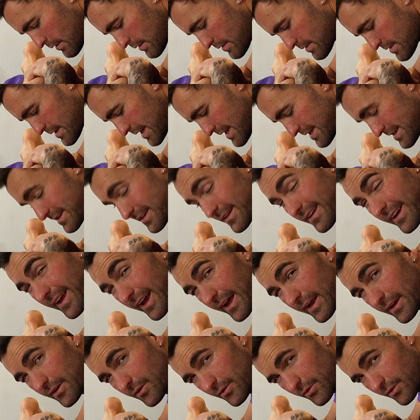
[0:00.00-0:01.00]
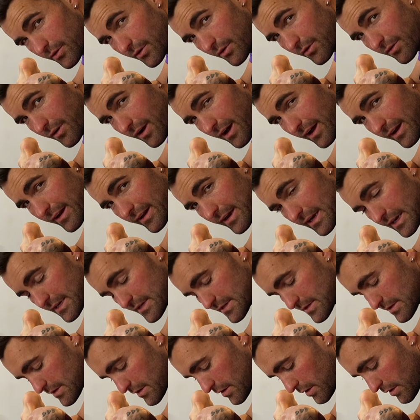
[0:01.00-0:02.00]
Jace can handle it all right and
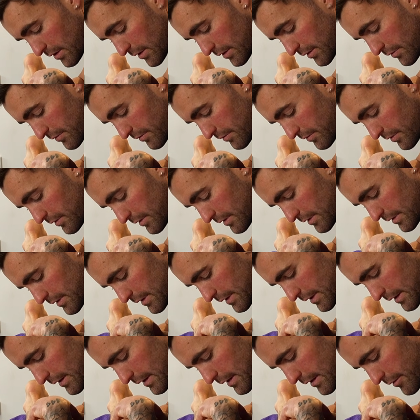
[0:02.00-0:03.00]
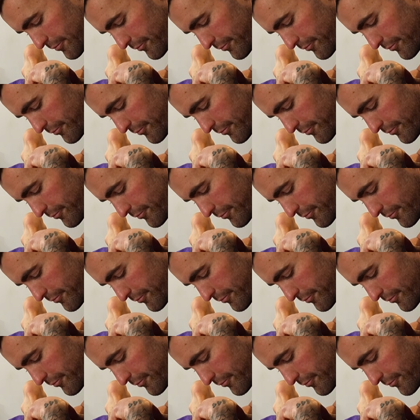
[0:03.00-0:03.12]
he's not feeling